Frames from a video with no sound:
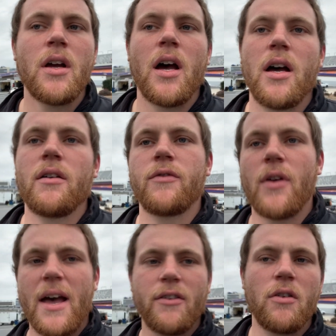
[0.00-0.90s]
Uh, if you
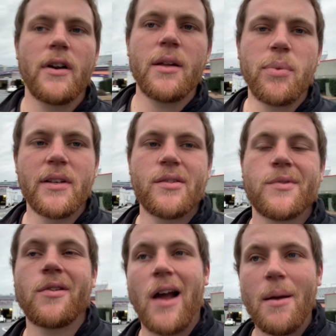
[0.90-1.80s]
haven't already, please
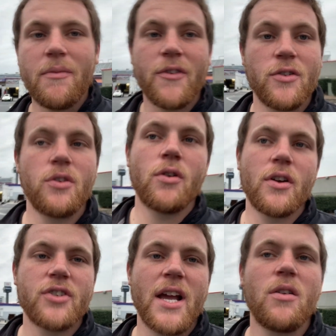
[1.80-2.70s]
subscribe if you're new to
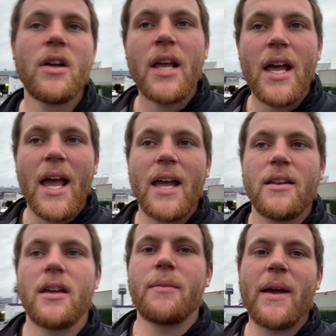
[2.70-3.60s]
our channel.
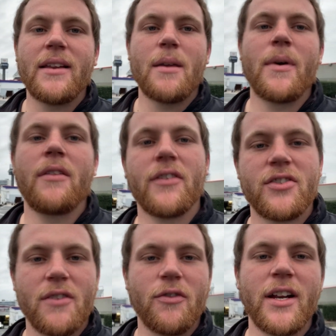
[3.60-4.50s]
And uh, hit bang that bell for the
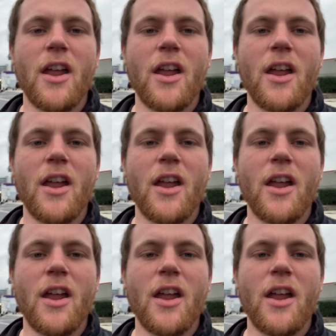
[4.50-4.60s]
chip for any